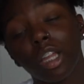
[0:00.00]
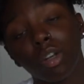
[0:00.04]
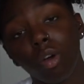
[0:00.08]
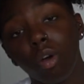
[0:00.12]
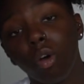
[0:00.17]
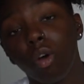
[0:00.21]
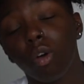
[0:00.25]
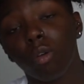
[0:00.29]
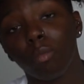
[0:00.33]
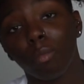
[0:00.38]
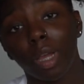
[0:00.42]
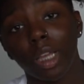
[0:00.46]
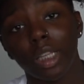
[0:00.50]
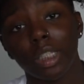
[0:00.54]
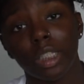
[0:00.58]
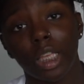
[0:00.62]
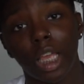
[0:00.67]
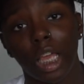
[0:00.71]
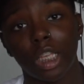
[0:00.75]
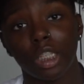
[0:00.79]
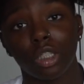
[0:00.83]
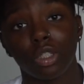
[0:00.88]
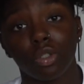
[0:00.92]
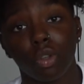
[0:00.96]
had all
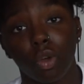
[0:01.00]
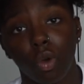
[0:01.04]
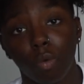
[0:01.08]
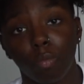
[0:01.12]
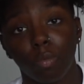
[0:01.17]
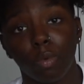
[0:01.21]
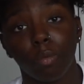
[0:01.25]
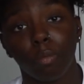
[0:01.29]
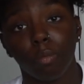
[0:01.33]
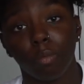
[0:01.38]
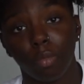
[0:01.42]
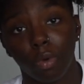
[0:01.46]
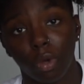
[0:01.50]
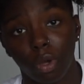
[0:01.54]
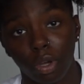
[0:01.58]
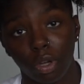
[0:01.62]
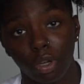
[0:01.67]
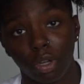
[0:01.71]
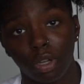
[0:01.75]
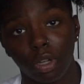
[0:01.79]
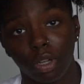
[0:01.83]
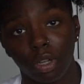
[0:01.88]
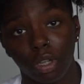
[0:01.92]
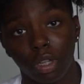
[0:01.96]
my test open
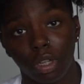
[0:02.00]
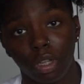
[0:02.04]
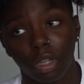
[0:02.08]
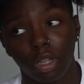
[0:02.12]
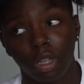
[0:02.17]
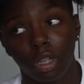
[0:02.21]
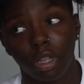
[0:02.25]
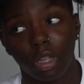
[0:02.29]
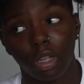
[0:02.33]
book